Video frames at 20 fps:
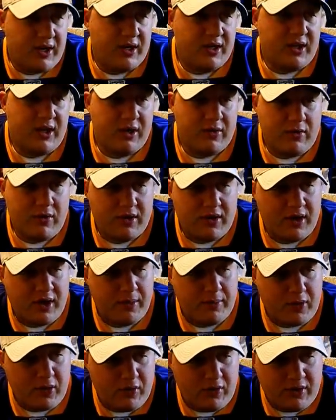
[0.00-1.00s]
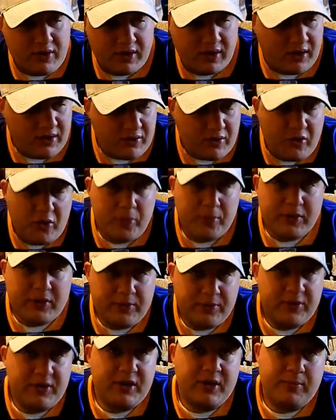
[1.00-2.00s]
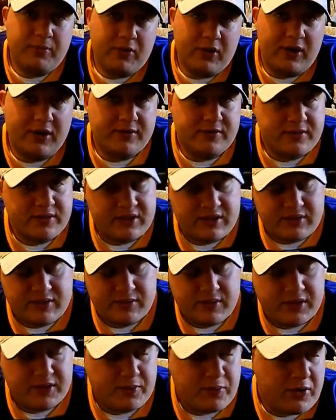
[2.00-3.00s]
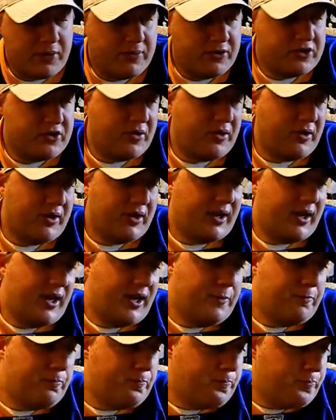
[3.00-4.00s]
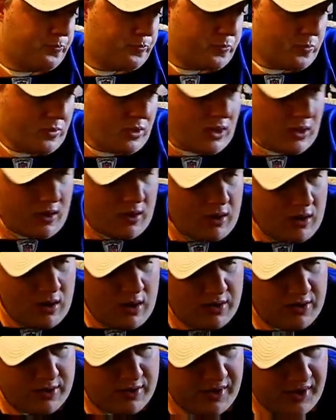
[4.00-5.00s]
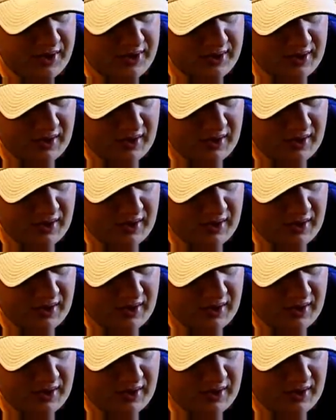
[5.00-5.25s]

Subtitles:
to get that run game going, and that will open up the deep threat. So that's pretty much all I got. Other than,